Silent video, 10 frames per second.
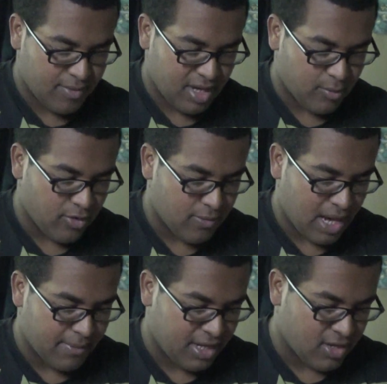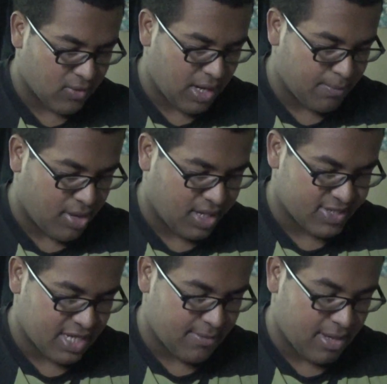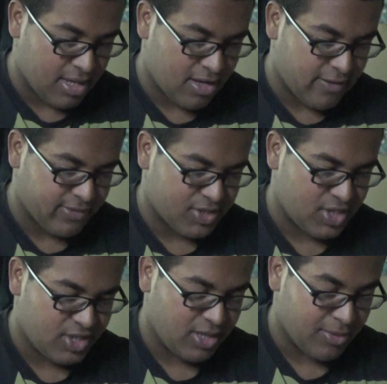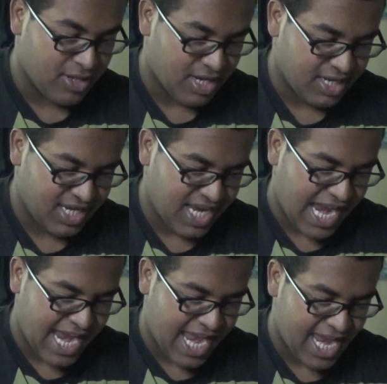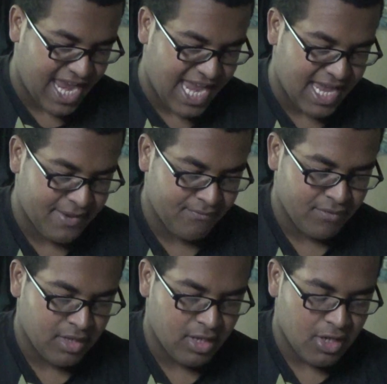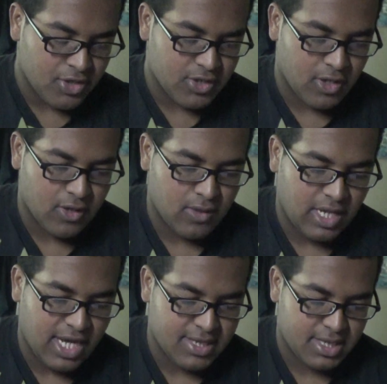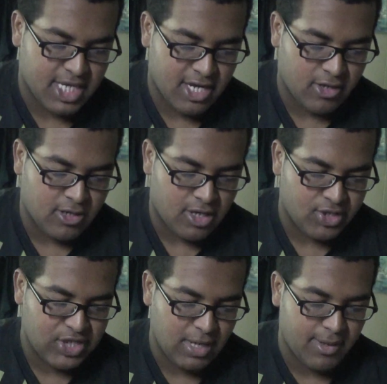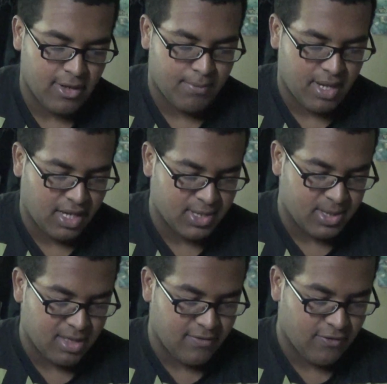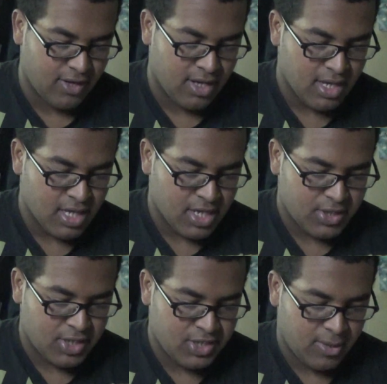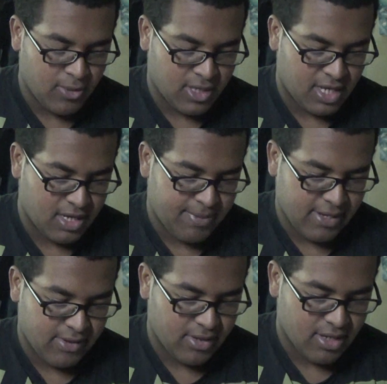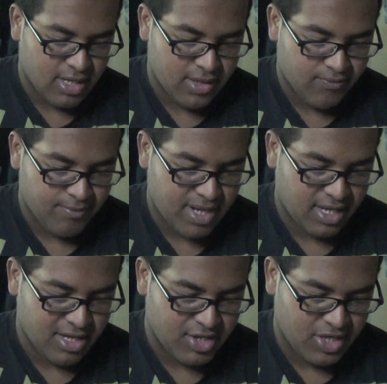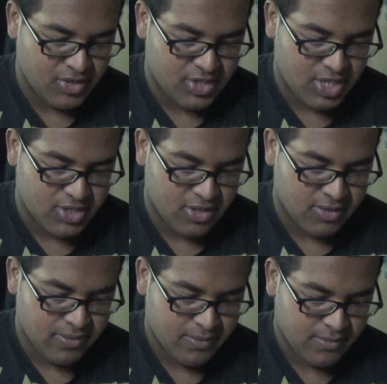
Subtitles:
improved by me, the great Buggy Sama of the Shichibukai. Yeah. So he has a title called Chairman of Buggy's Delivery Shichibukai Pirate Buggy, the Genius Jester.